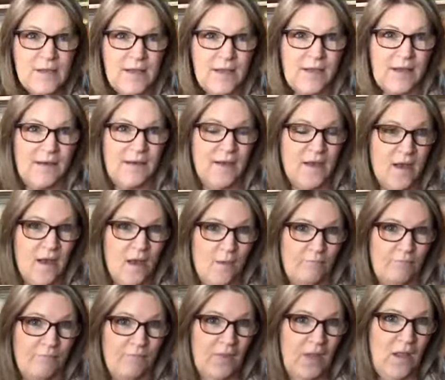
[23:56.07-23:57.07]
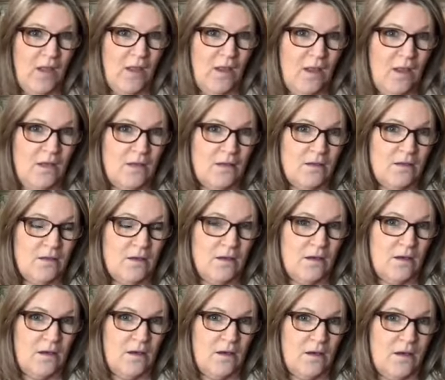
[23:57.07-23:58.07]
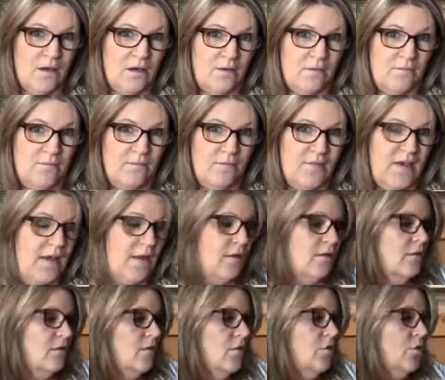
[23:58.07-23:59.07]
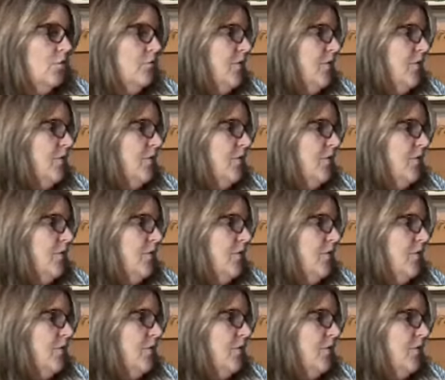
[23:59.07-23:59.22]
and that, you know,